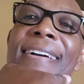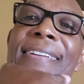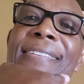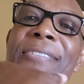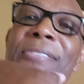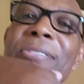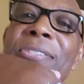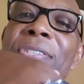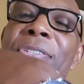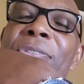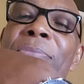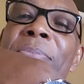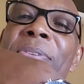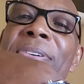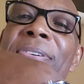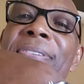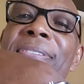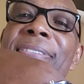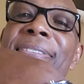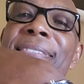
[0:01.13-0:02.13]
Hello
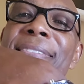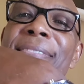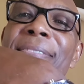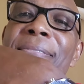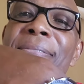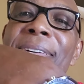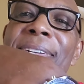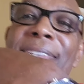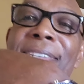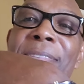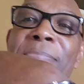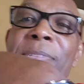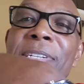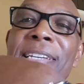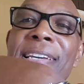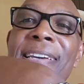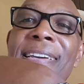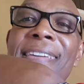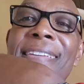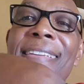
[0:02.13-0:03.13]
tubers, welcome
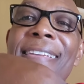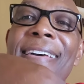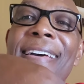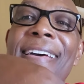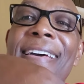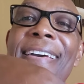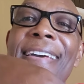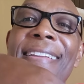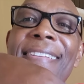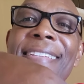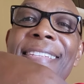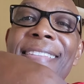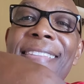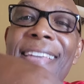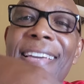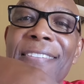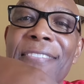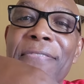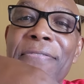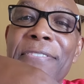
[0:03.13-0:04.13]
again and
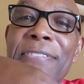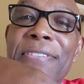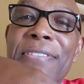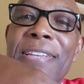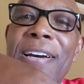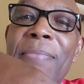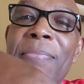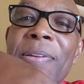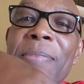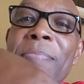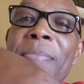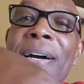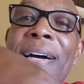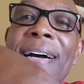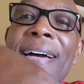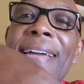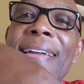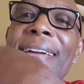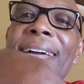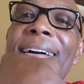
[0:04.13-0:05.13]
thank you for stopping
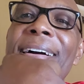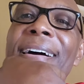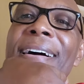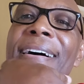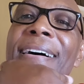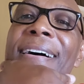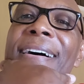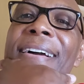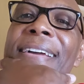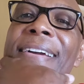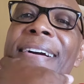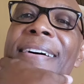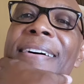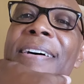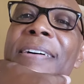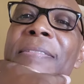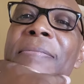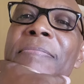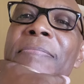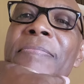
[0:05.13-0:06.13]
by. I
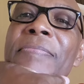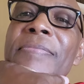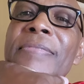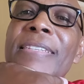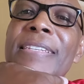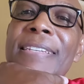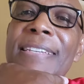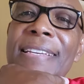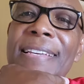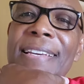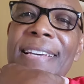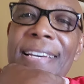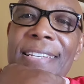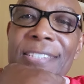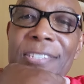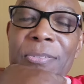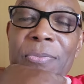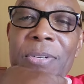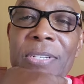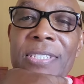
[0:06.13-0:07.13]
um,
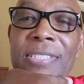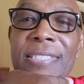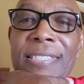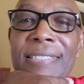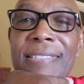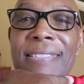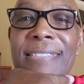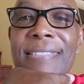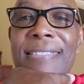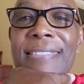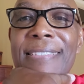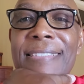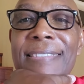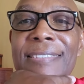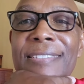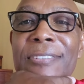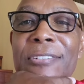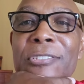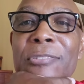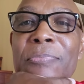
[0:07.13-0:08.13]
just want to
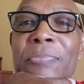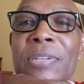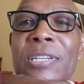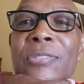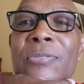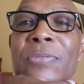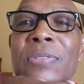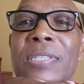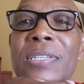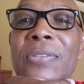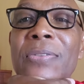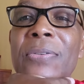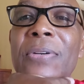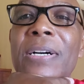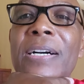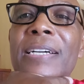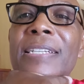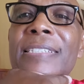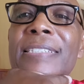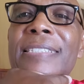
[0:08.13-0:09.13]
touch base with
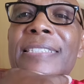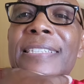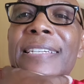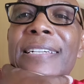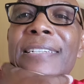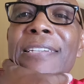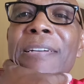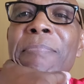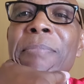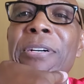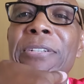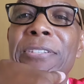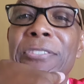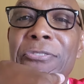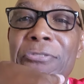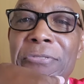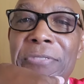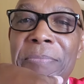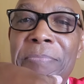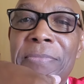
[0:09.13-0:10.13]
you and tell you about a
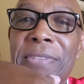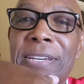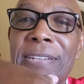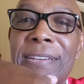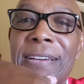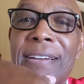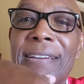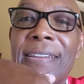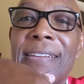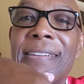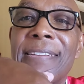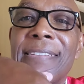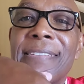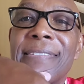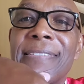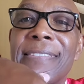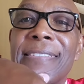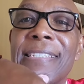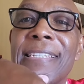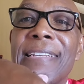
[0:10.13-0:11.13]
trip that I
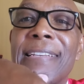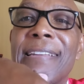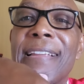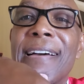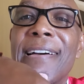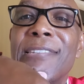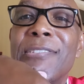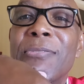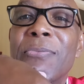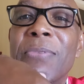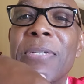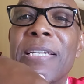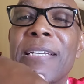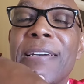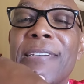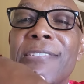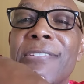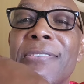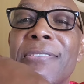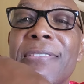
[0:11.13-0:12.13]
did last
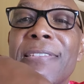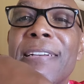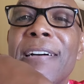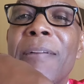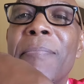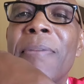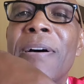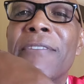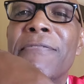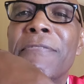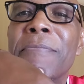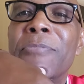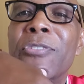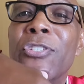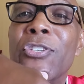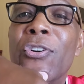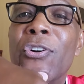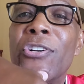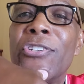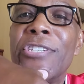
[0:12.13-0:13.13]
week. I just got back
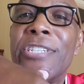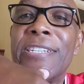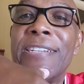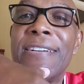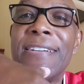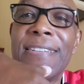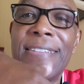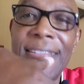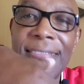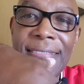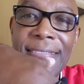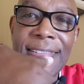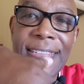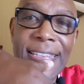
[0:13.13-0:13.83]
from Georgia.